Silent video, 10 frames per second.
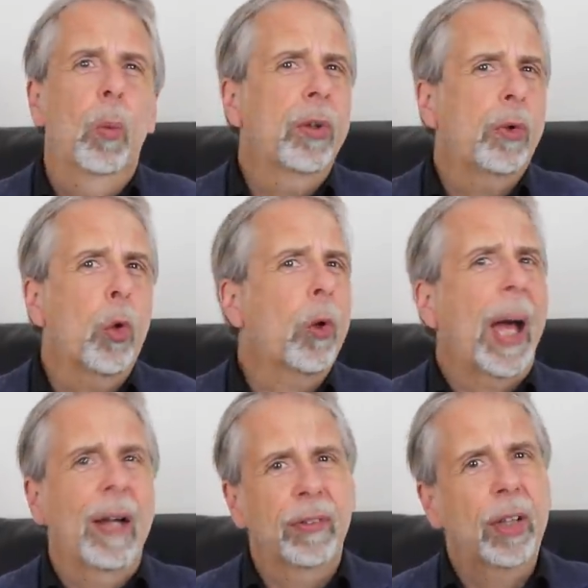would talk
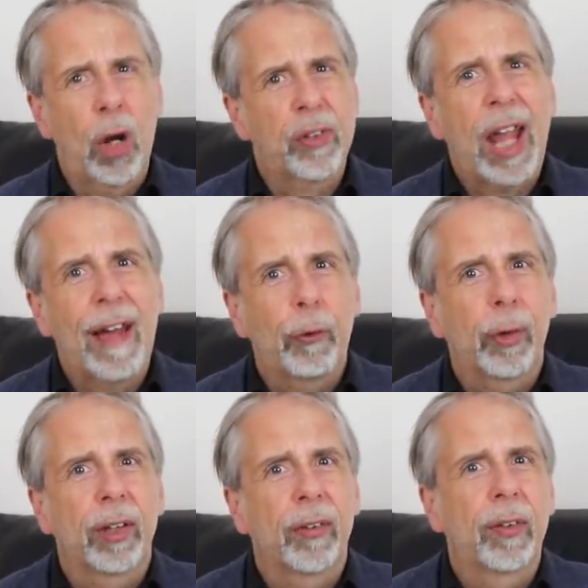about the large
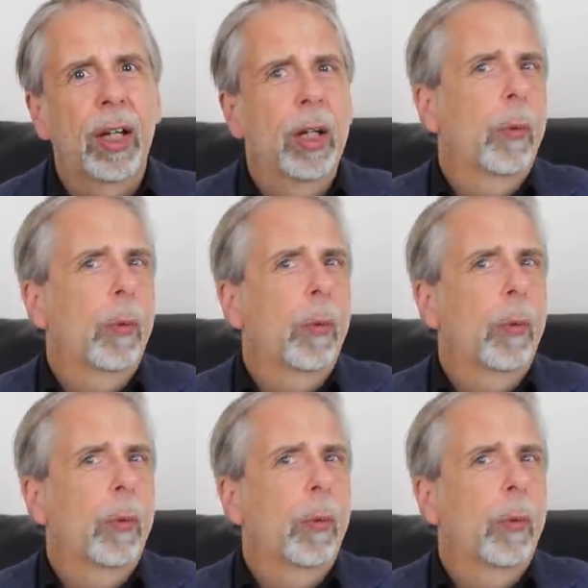gatherings,